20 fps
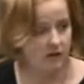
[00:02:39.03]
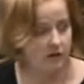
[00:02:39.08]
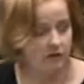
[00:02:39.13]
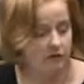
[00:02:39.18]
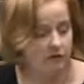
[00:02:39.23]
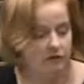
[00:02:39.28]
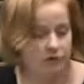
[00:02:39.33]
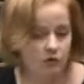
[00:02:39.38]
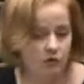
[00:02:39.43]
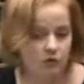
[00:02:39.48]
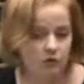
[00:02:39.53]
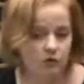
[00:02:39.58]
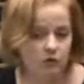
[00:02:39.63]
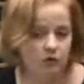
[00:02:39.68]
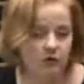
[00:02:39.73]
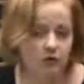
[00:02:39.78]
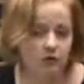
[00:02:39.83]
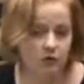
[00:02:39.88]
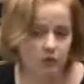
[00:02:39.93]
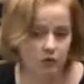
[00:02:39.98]
If you
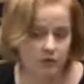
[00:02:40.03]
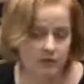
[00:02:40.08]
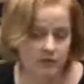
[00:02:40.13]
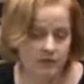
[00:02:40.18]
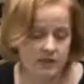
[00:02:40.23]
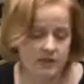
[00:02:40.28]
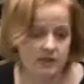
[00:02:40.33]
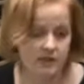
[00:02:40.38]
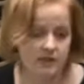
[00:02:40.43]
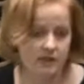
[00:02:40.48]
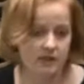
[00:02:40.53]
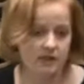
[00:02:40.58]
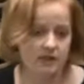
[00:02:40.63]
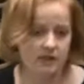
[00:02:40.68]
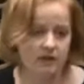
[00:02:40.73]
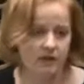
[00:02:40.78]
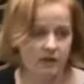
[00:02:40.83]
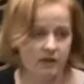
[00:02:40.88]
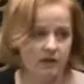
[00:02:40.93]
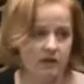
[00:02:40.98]
look at Women's Aid,
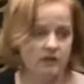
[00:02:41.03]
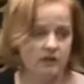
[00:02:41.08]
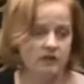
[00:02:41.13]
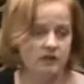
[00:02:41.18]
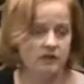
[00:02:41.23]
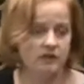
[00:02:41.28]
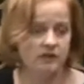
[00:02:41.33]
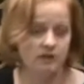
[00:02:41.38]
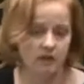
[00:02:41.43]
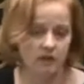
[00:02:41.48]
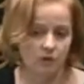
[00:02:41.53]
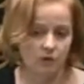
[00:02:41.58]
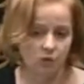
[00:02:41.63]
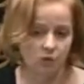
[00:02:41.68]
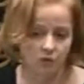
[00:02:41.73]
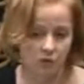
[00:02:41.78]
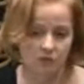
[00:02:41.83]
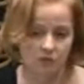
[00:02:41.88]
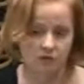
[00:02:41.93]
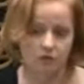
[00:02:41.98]
have highlighted that
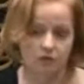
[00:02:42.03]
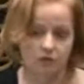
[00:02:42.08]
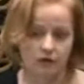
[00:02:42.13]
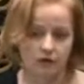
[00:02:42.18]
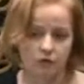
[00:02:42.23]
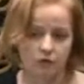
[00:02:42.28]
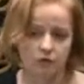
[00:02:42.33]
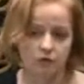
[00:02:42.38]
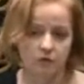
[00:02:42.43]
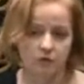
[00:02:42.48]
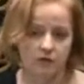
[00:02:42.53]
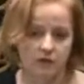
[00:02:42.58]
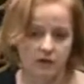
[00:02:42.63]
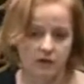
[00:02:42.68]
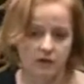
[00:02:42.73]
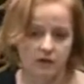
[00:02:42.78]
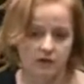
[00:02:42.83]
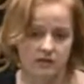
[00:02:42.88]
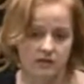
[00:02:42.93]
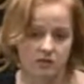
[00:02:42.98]
1 in 5 women
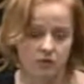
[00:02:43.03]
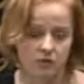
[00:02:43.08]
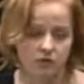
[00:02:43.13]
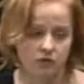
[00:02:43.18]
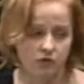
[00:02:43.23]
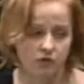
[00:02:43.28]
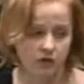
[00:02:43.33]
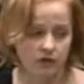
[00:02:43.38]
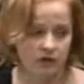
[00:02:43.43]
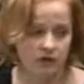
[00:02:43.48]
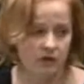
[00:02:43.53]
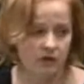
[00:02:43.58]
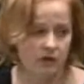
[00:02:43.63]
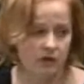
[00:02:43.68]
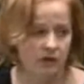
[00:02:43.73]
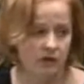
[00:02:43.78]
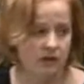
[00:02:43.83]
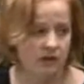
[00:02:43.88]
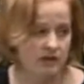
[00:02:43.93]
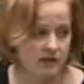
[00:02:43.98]
in this country
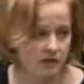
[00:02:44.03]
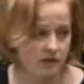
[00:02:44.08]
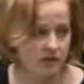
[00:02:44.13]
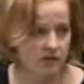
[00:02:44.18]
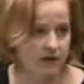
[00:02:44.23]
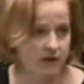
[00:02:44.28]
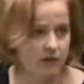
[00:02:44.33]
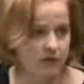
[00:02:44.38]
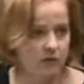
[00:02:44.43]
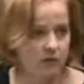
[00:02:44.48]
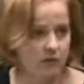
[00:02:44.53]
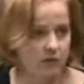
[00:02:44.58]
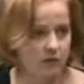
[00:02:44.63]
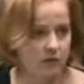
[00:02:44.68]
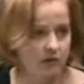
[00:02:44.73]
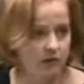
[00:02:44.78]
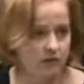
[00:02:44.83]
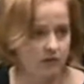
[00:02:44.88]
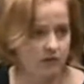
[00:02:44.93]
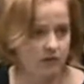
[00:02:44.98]
is a victim
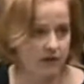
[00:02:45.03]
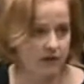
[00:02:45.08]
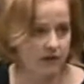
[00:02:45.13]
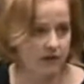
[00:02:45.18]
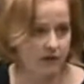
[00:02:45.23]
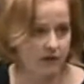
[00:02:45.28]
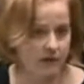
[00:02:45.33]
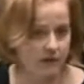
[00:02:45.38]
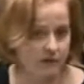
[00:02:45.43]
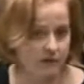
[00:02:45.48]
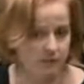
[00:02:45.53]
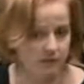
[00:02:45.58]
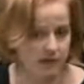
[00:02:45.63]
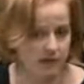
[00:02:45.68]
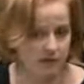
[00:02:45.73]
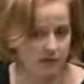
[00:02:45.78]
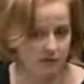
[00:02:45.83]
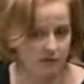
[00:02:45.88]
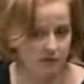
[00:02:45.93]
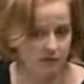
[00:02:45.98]
of
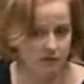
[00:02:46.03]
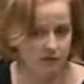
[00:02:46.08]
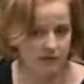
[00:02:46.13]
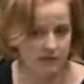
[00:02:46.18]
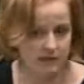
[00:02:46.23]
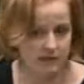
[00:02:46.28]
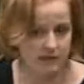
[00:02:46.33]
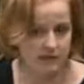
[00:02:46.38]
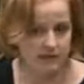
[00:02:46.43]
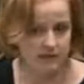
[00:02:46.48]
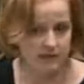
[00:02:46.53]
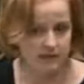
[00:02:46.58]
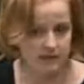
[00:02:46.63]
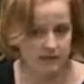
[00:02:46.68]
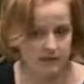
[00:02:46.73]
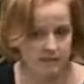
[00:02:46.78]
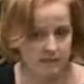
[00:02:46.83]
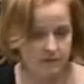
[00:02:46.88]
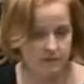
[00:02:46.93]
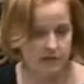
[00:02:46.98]
domestic violence.
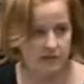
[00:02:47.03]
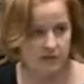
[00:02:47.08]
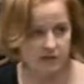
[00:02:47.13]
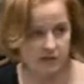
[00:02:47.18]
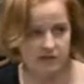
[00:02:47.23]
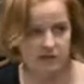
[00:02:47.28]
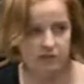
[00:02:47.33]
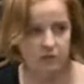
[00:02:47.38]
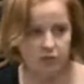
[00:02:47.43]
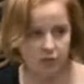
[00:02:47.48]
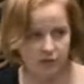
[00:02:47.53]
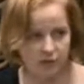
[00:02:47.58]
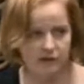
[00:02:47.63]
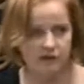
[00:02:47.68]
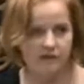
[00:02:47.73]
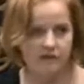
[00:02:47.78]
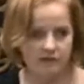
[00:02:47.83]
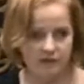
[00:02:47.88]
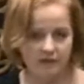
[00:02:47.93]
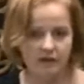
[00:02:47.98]
So that's
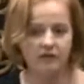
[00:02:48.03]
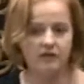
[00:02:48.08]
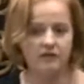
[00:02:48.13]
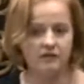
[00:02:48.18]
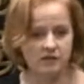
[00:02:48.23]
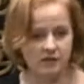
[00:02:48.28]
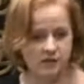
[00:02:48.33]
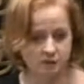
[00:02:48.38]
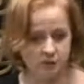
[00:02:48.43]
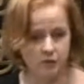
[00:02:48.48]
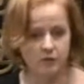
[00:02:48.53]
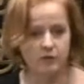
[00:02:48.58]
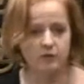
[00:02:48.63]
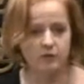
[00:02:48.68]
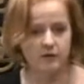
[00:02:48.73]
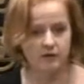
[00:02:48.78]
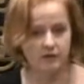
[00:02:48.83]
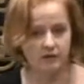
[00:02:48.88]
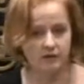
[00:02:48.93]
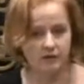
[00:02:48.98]
quite a lot of
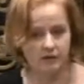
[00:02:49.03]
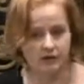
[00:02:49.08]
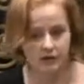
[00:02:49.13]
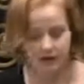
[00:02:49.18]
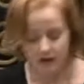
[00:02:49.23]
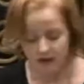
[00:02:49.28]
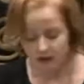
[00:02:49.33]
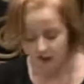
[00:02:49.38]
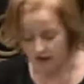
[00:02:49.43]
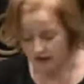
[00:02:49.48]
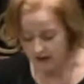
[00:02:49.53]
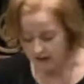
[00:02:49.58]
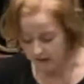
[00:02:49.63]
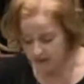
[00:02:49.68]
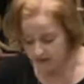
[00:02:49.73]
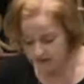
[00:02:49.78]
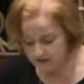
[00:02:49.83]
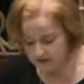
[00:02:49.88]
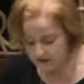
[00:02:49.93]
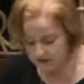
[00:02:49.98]
women.
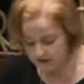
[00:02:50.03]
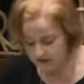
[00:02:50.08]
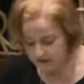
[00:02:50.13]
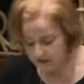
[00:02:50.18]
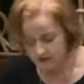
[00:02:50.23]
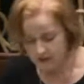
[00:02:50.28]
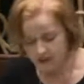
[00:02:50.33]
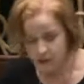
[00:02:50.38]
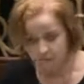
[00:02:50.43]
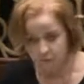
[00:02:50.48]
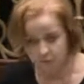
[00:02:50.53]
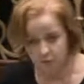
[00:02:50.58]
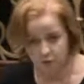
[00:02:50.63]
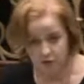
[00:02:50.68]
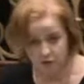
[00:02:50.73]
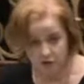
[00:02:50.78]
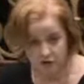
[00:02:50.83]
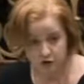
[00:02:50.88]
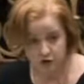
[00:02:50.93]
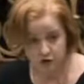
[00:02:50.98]
And
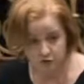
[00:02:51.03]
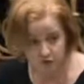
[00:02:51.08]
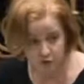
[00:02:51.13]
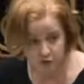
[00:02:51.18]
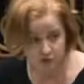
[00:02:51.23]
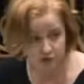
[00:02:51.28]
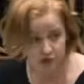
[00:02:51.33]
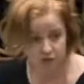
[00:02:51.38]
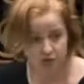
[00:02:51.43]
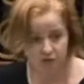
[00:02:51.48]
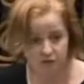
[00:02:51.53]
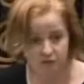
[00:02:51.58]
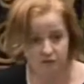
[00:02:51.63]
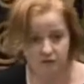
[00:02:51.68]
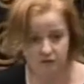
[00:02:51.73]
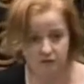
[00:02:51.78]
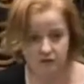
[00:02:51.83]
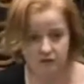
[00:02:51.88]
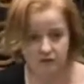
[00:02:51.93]
what you could have